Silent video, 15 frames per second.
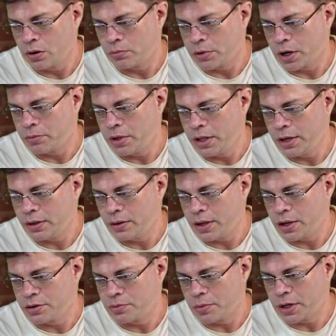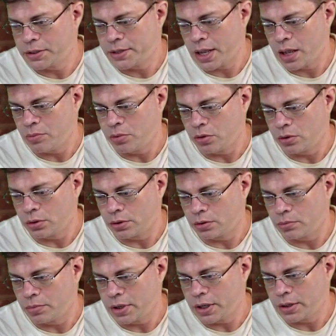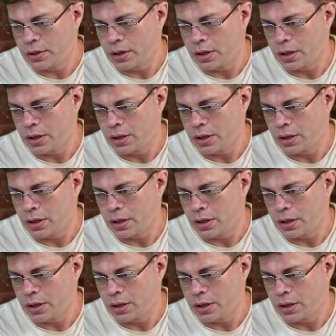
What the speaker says: And I'm hitting the edge of my table a little bit,